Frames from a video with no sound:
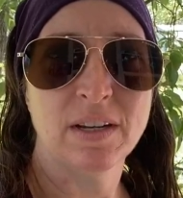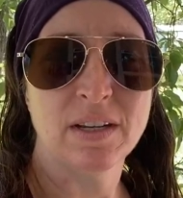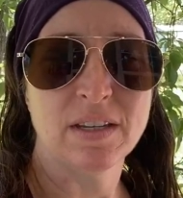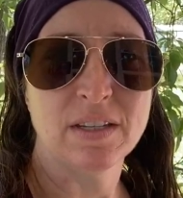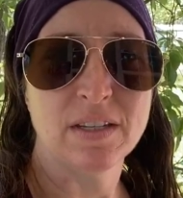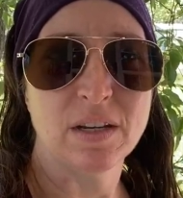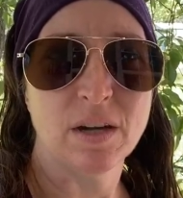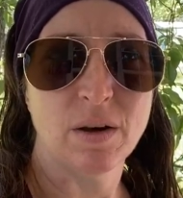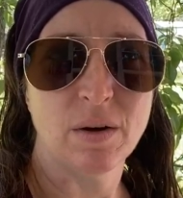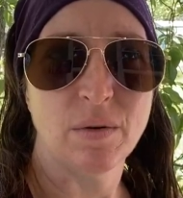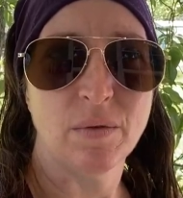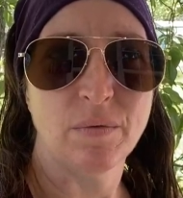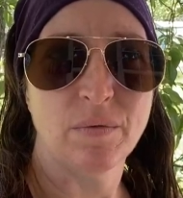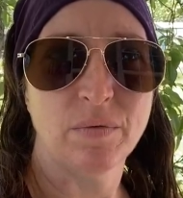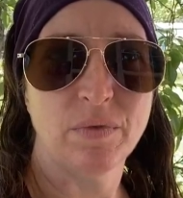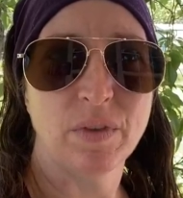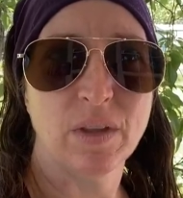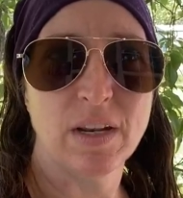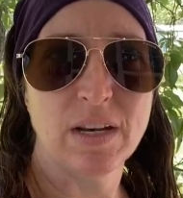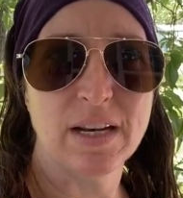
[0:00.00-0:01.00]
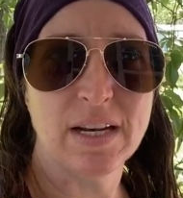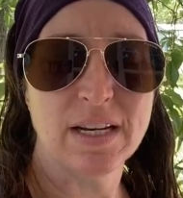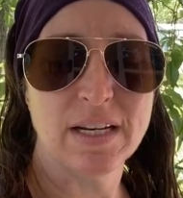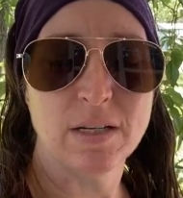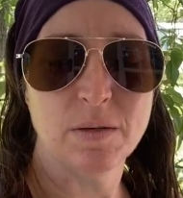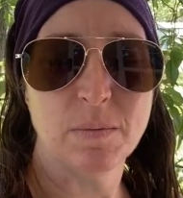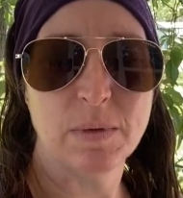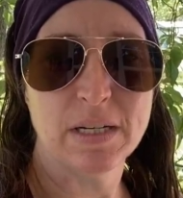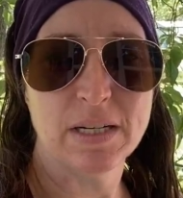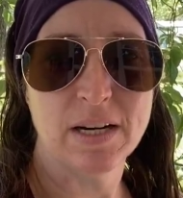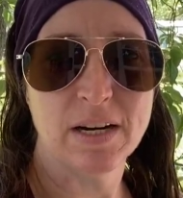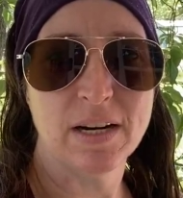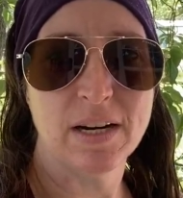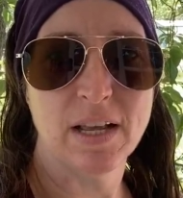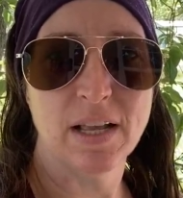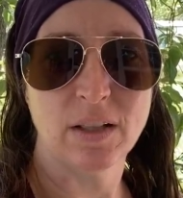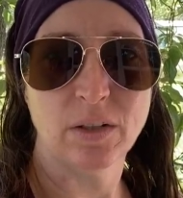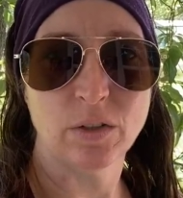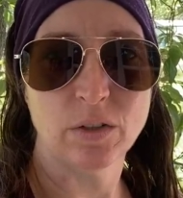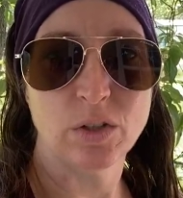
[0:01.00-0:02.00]
So it needed to be done.
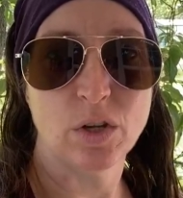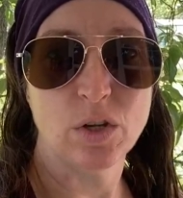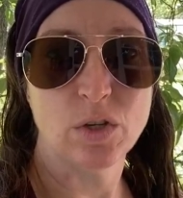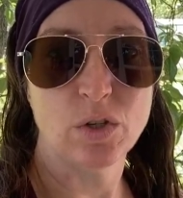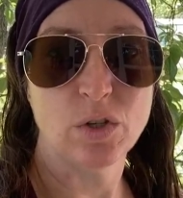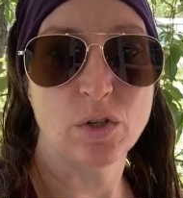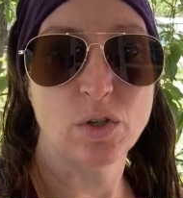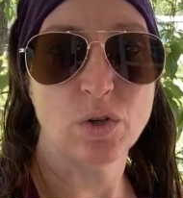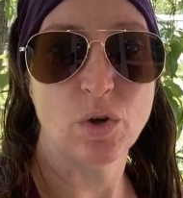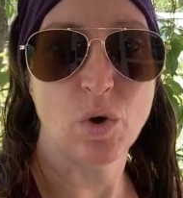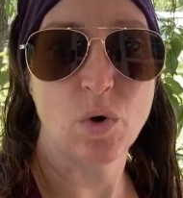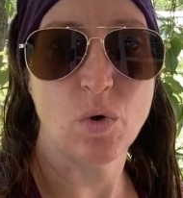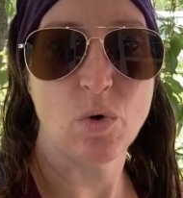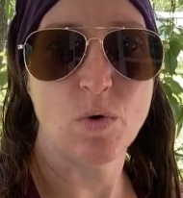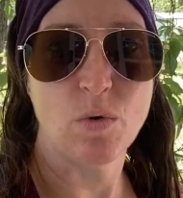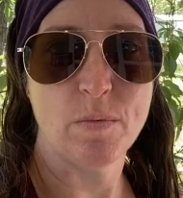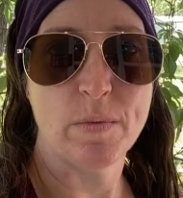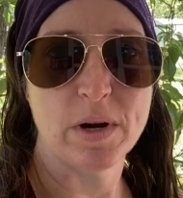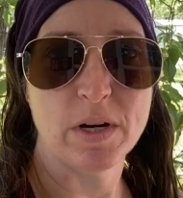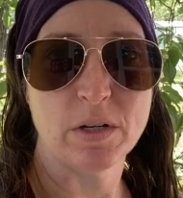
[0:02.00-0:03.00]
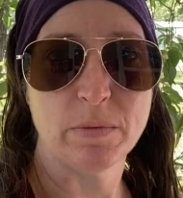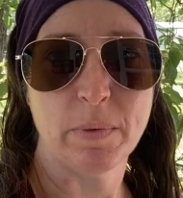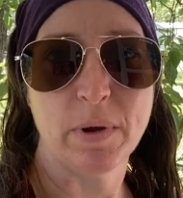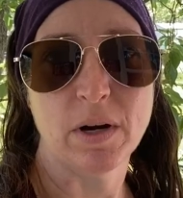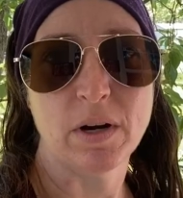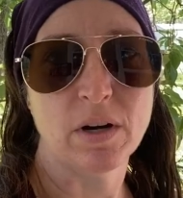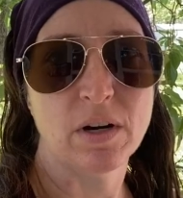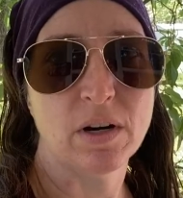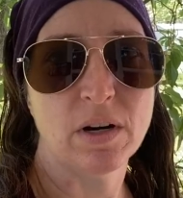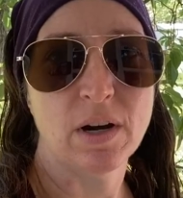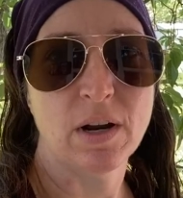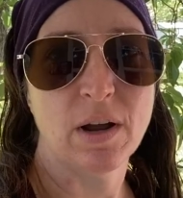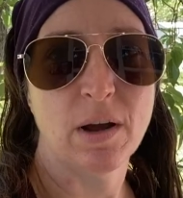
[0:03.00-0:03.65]
It looks so much better,